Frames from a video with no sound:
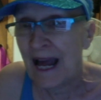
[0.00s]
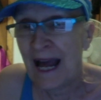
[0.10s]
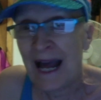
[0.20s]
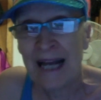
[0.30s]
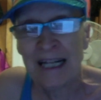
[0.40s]

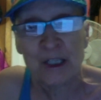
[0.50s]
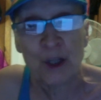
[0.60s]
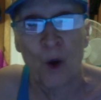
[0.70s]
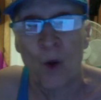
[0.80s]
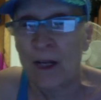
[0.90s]
And it's
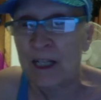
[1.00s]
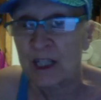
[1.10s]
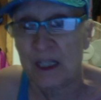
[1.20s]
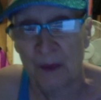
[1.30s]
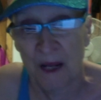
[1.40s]
only
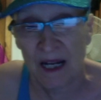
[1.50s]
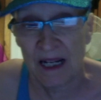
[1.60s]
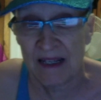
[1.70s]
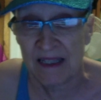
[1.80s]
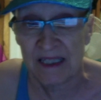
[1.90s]
just
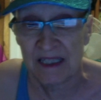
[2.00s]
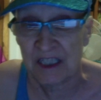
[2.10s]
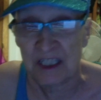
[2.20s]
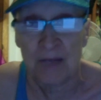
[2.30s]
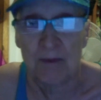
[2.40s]
begun. This is
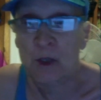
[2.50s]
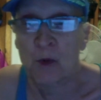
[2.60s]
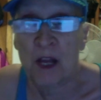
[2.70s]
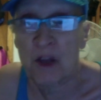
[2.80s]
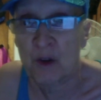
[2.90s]
December
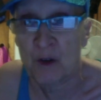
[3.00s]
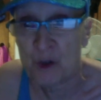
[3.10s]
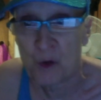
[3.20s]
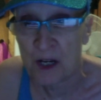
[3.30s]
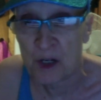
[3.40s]
23rd,
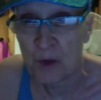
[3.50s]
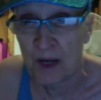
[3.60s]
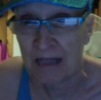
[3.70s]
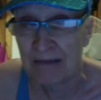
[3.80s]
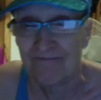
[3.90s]

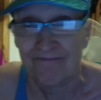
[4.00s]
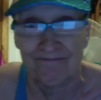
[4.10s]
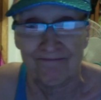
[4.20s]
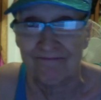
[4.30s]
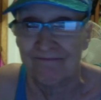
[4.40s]
2020.
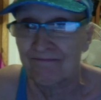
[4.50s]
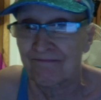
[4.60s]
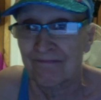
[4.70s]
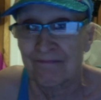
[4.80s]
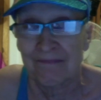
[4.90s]

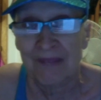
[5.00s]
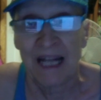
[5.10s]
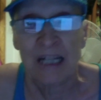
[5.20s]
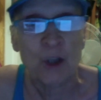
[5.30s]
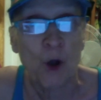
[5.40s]

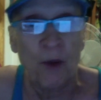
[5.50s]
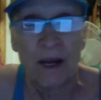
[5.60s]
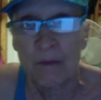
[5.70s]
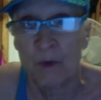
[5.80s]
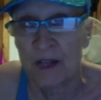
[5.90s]
And it's
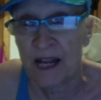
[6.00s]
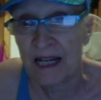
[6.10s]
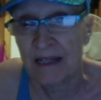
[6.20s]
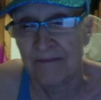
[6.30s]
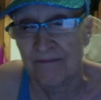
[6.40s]
already
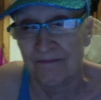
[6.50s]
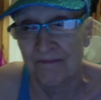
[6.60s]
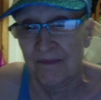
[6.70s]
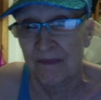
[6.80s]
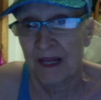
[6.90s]
mutating.
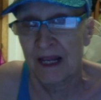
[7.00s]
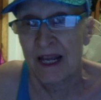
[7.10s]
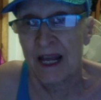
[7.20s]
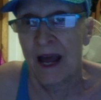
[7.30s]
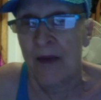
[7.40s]

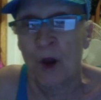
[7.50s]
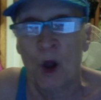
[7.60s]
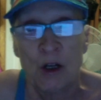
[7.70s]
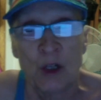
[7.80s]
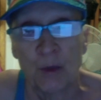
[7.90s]
And the
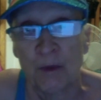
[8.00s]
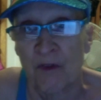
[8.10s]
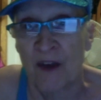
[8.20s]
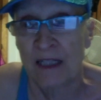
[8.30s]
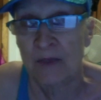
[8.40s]
long-term
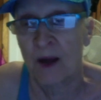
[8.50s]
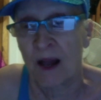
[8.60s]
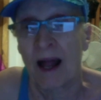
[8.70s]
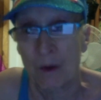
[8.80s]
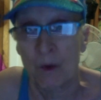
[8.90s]
effects,
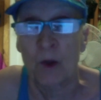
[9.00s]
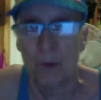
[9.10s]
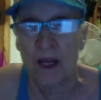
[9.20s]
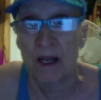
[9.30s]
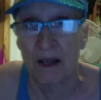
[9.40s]
well, I will
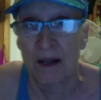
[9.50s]
be